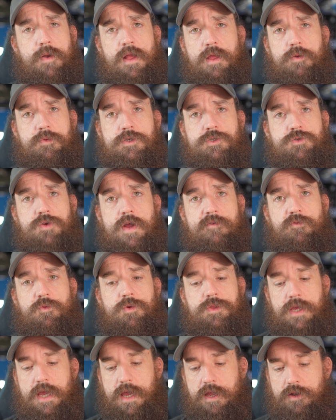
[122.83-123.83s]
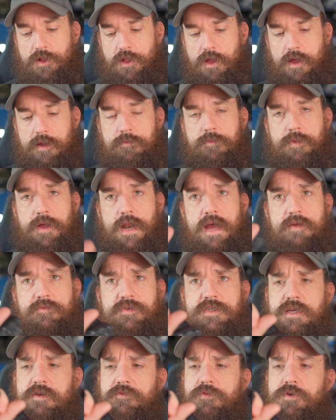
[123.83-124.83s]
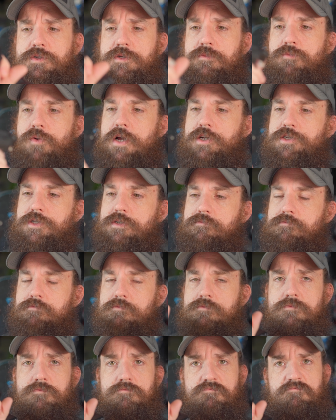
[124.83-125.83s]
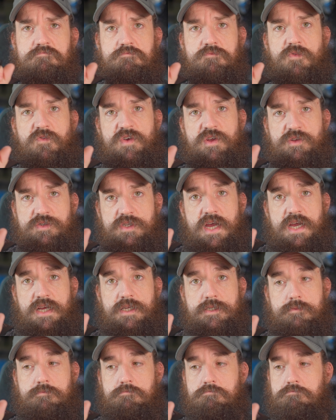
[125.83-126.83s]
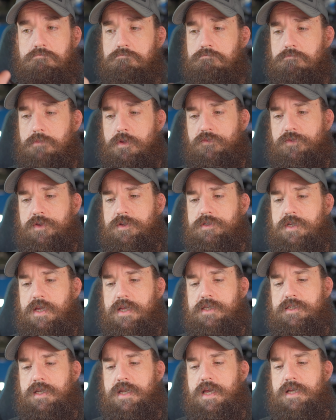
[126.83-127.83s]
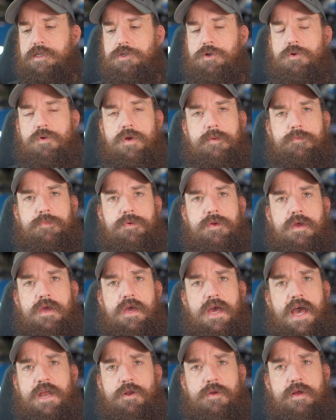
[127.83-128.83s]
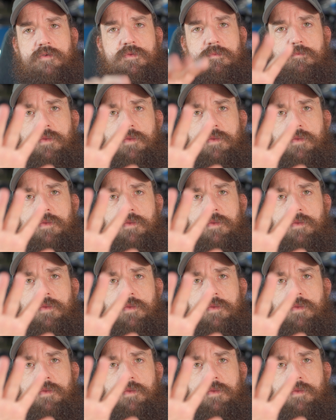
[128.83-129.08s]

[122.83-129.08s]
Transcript: probably wouldn't travel with the handle on, but I have to say, first impression, feels nice. It feels it has a nice grip. I don't have the